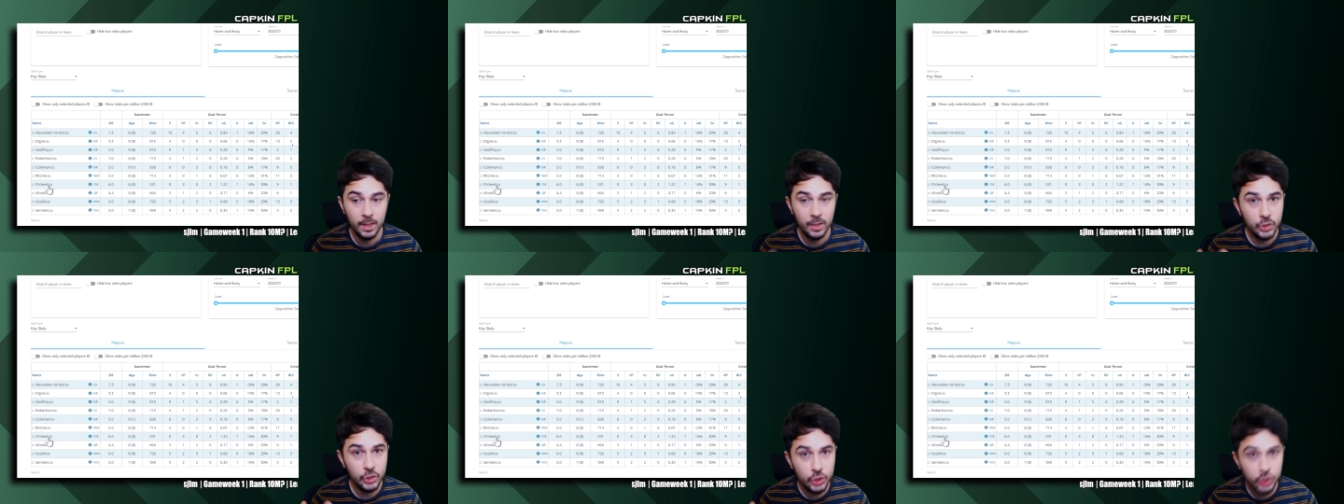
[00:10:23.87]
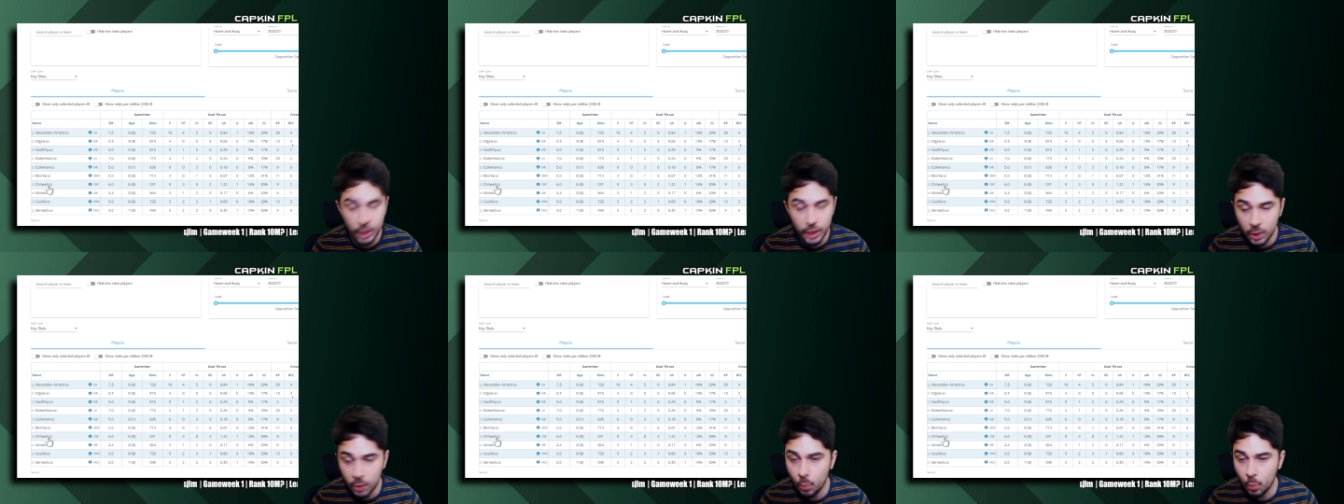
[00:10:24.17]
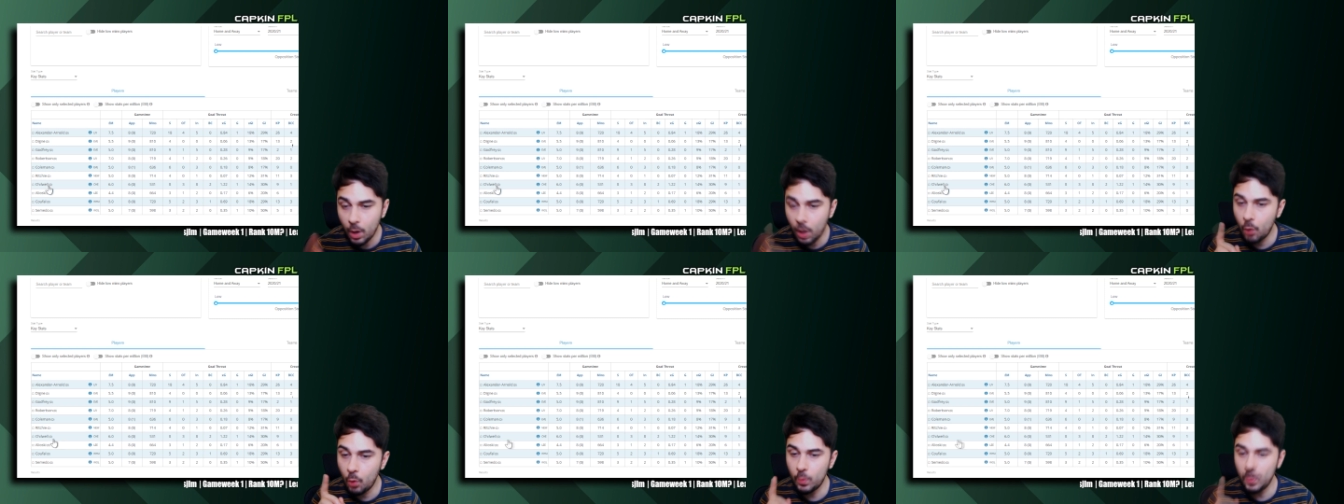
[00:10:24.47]

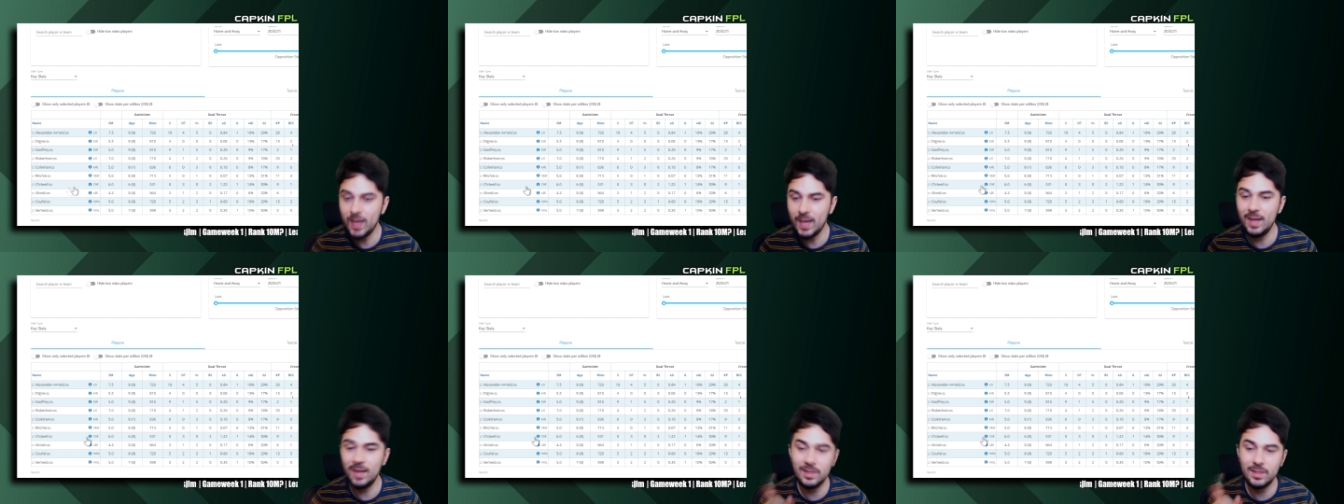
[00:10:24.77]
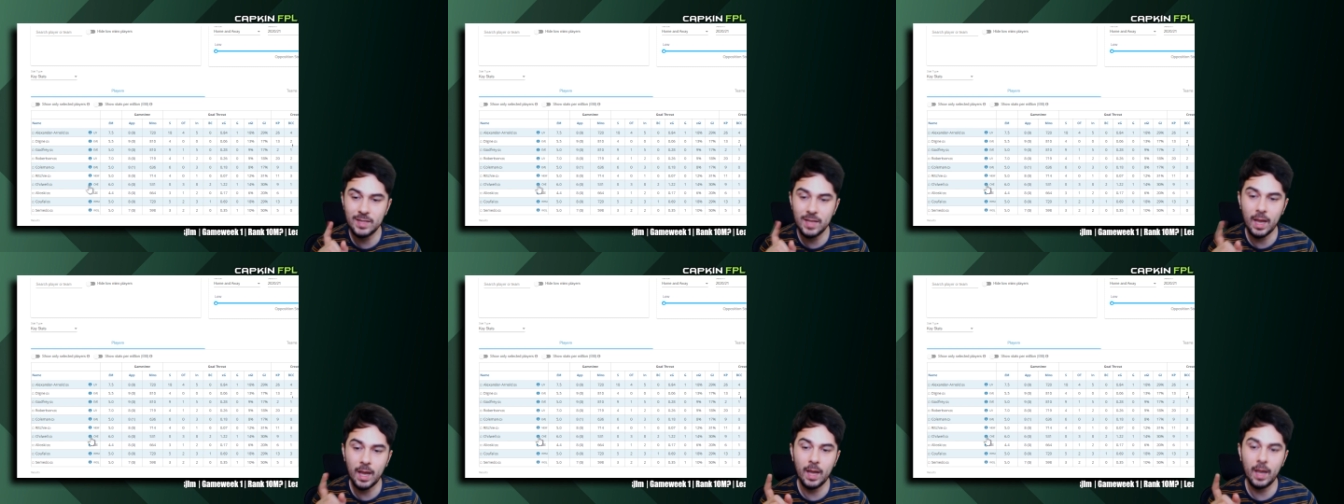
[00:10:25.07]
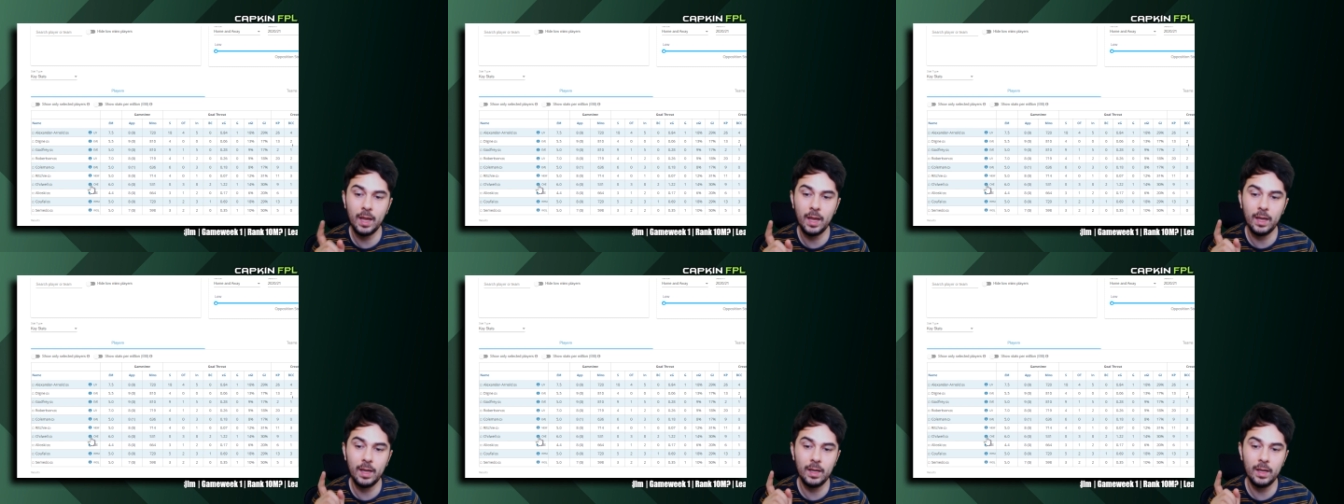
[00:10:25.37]
Chilwell is
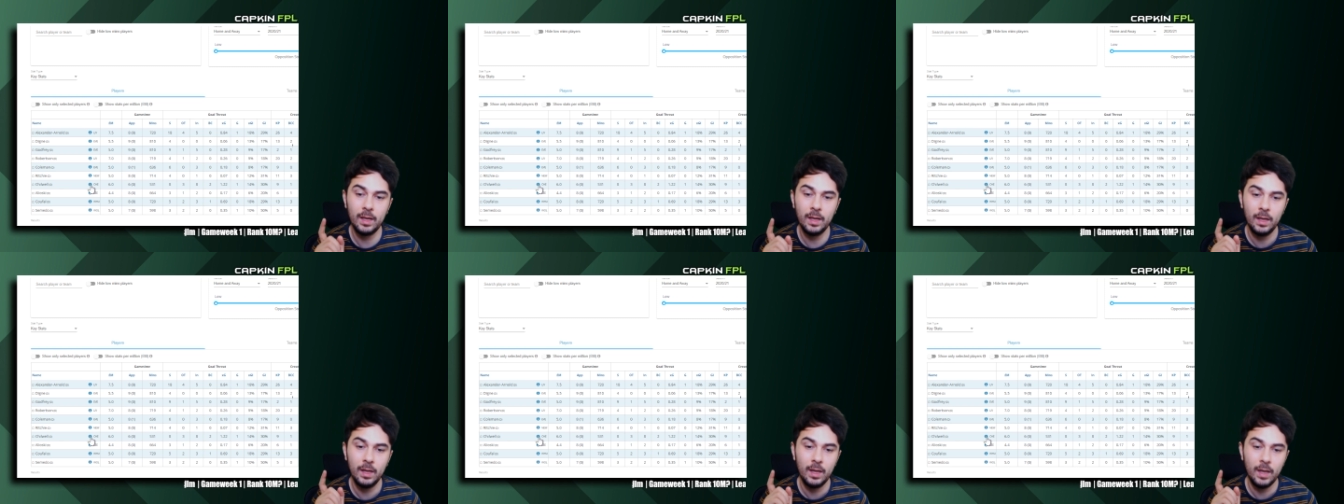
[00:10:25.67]
a